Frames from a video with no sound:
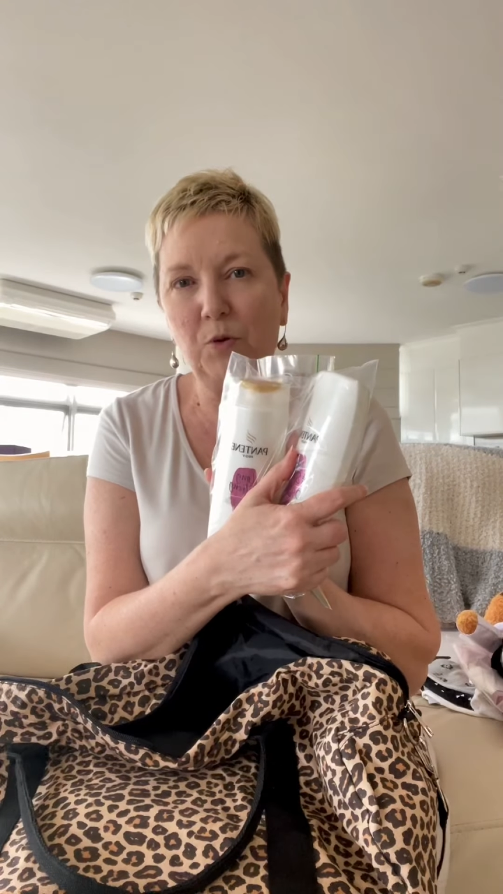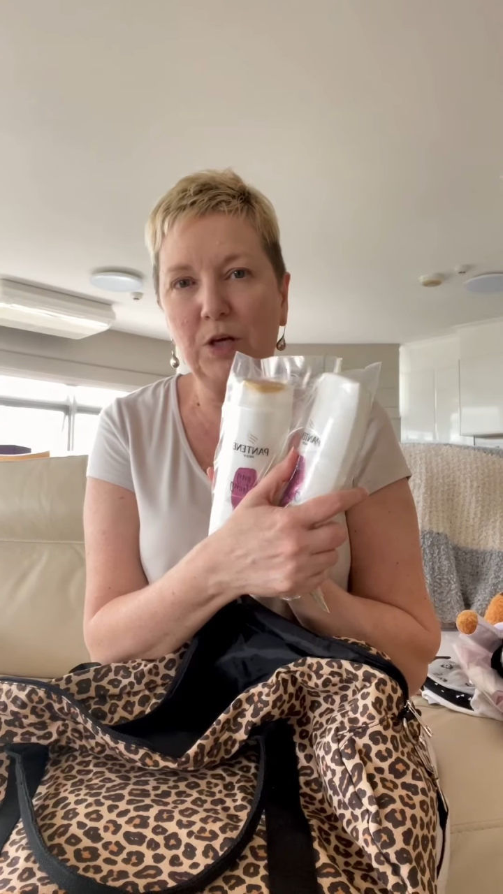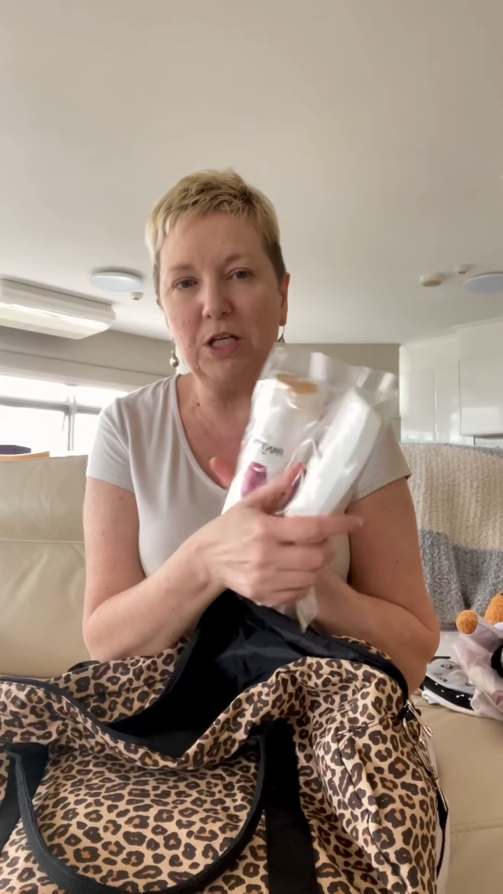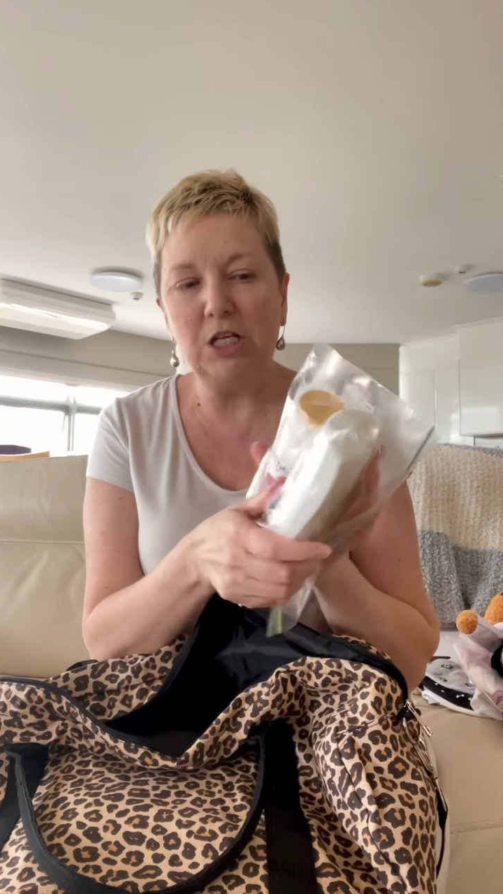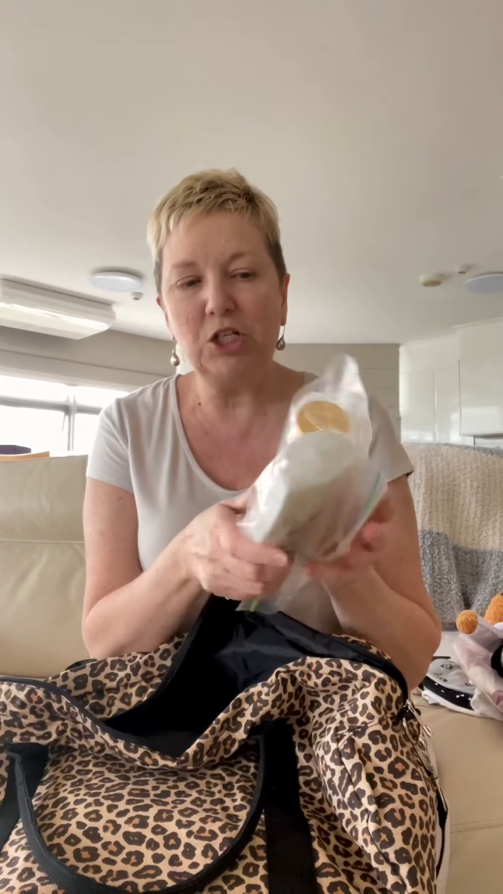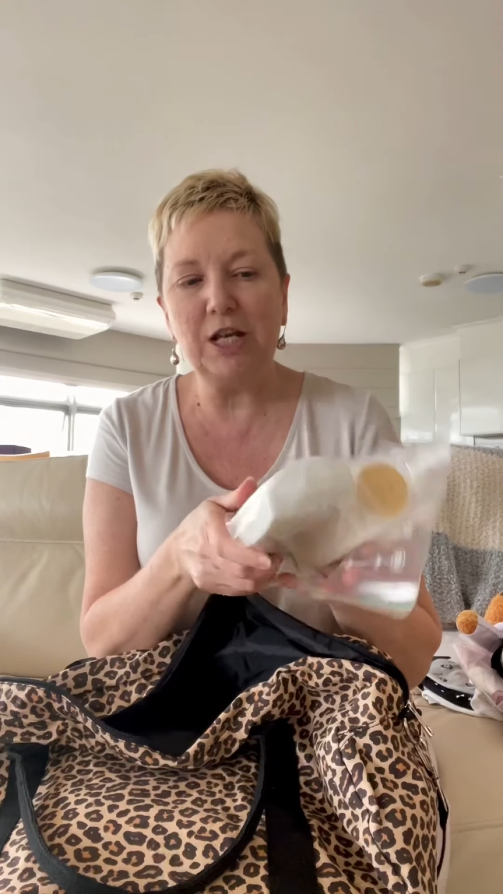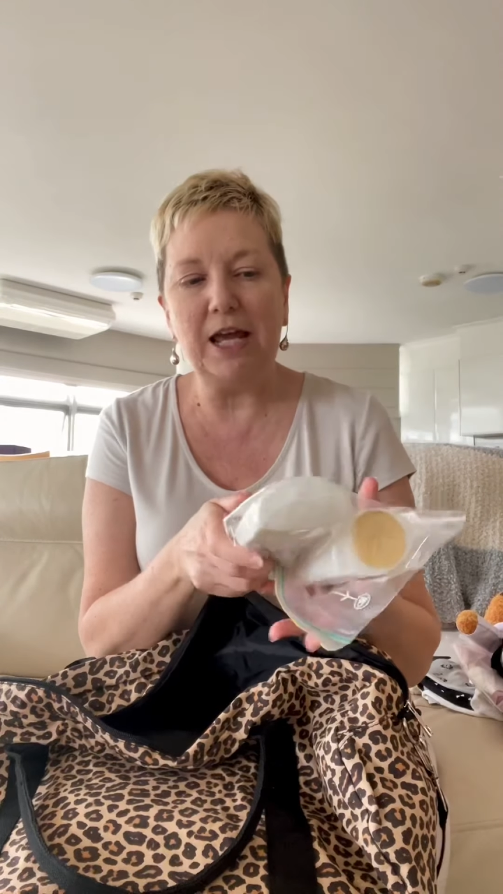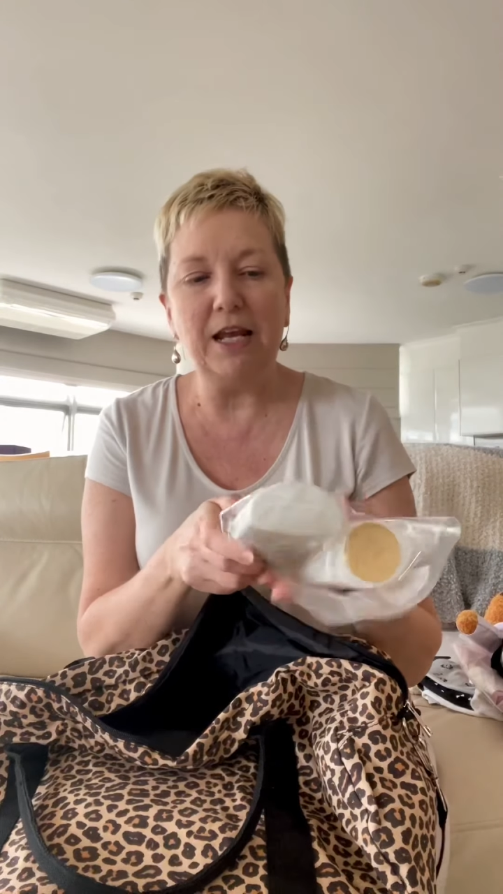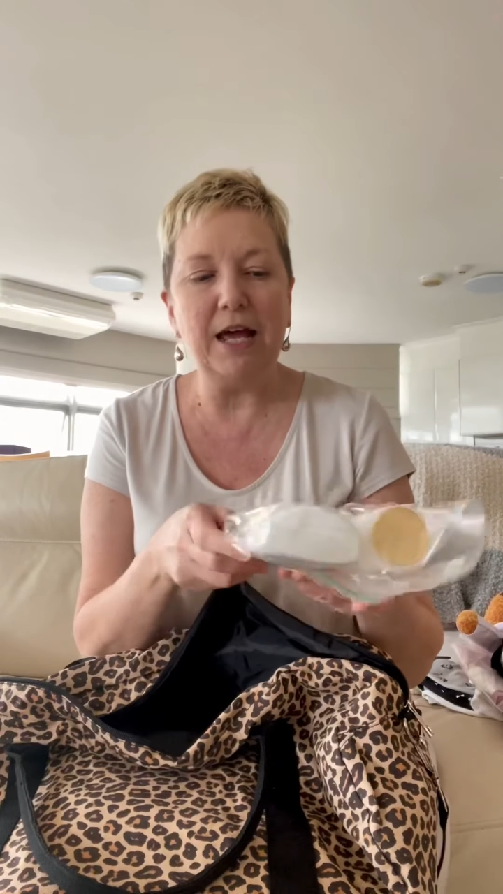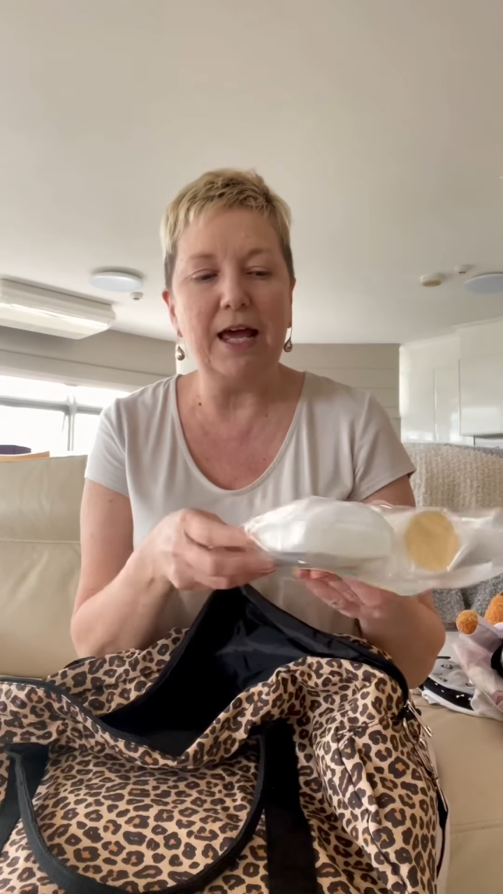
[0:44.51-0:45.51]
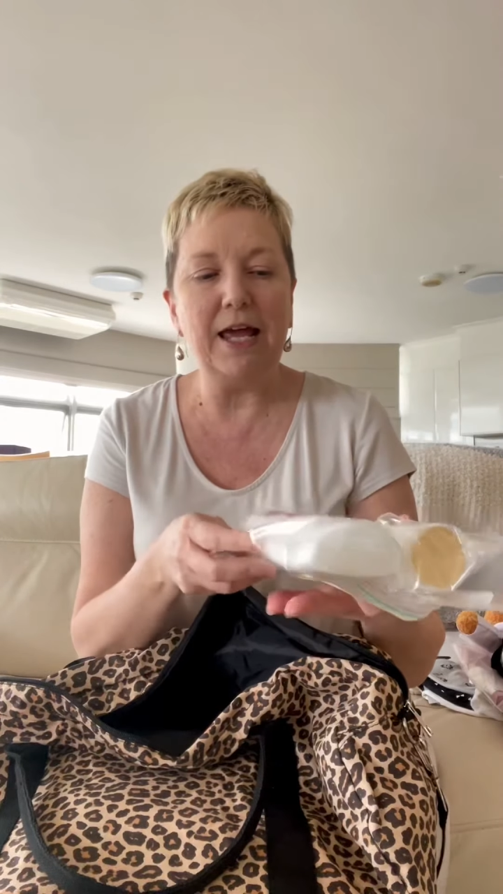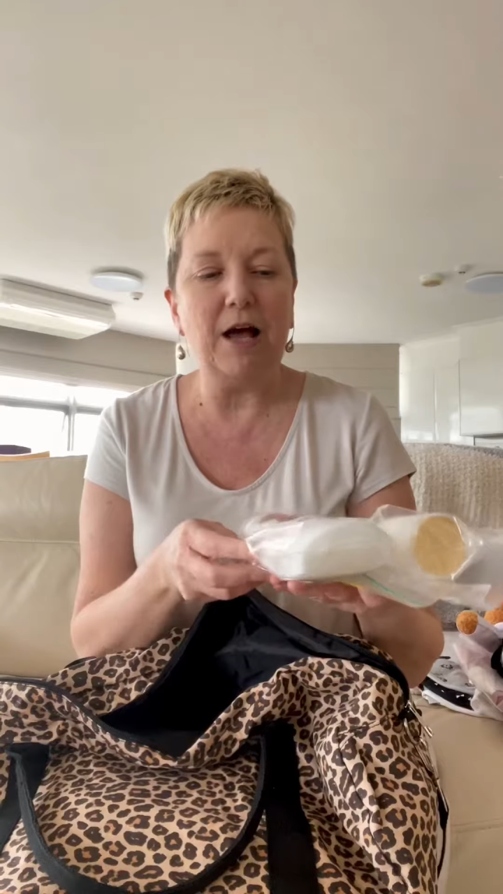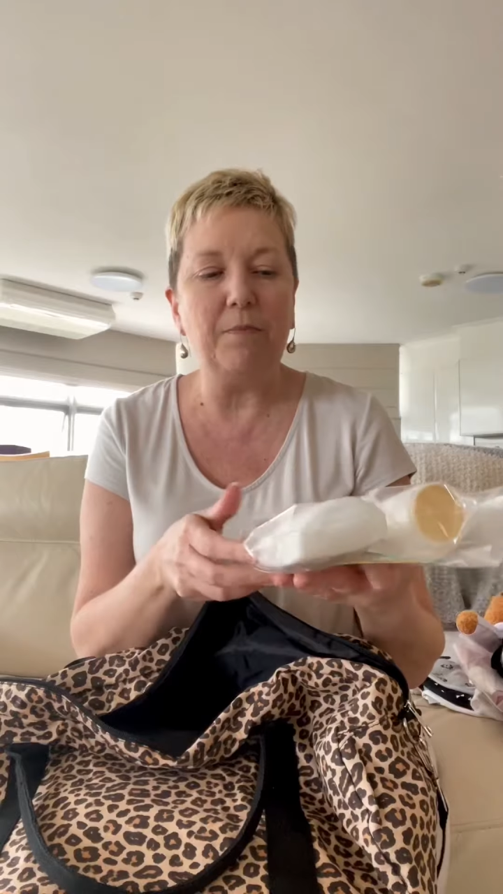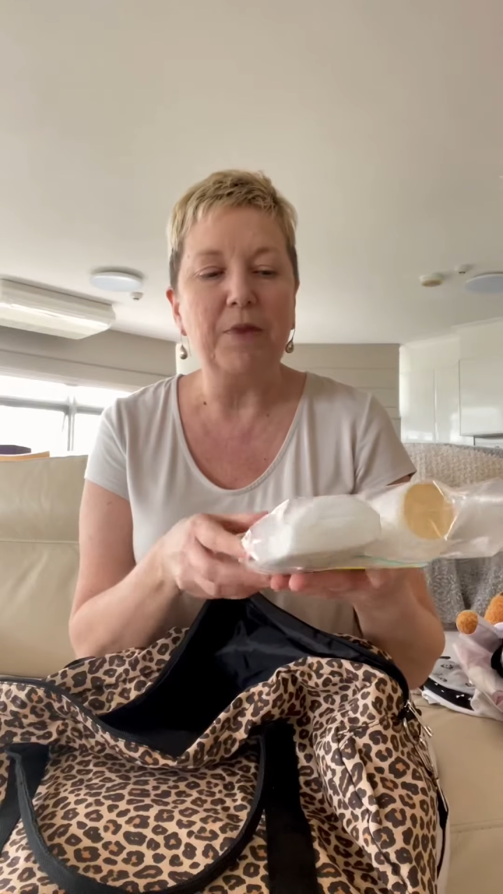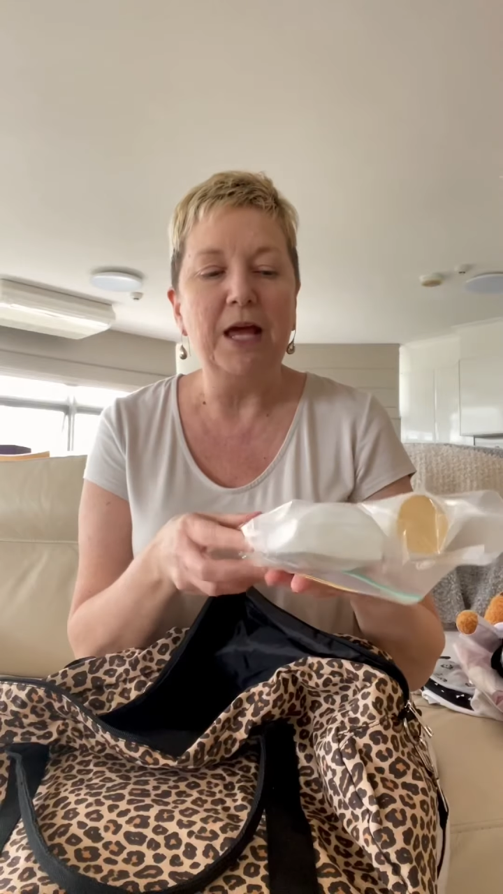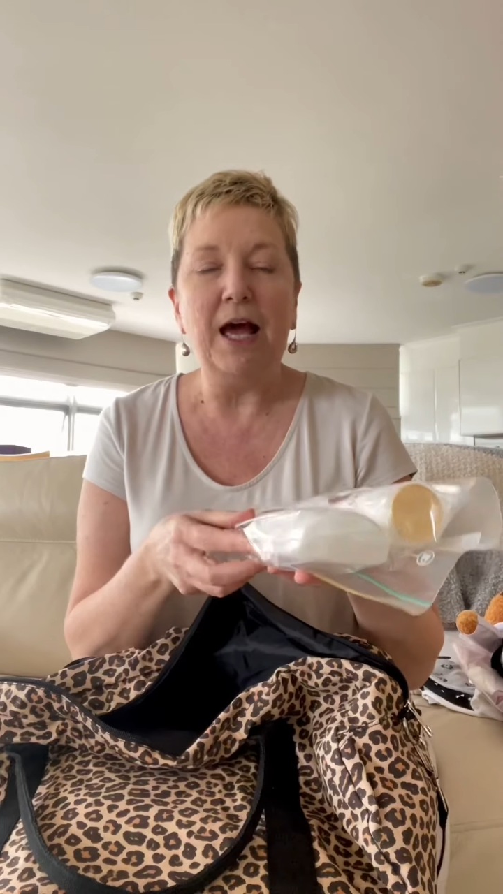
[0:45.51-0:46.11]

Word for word: and conditioner in a, um,